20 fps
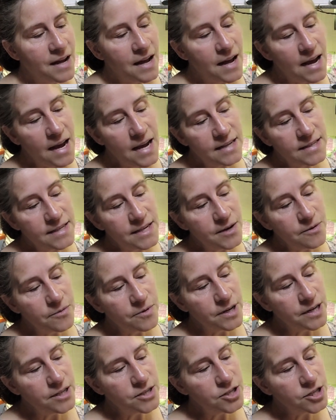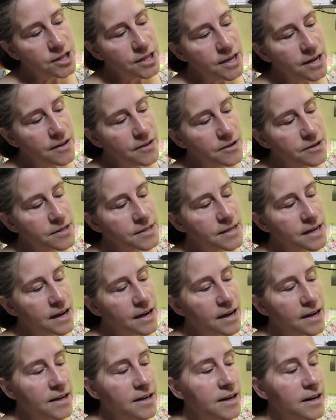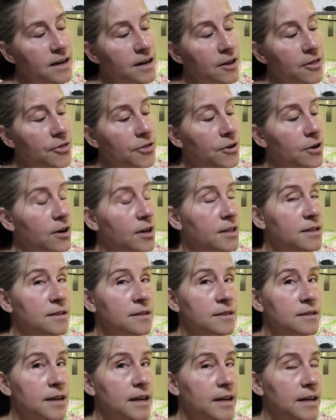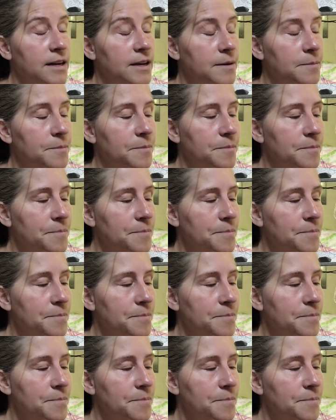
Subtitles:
As he reached the other side, a thought hit him.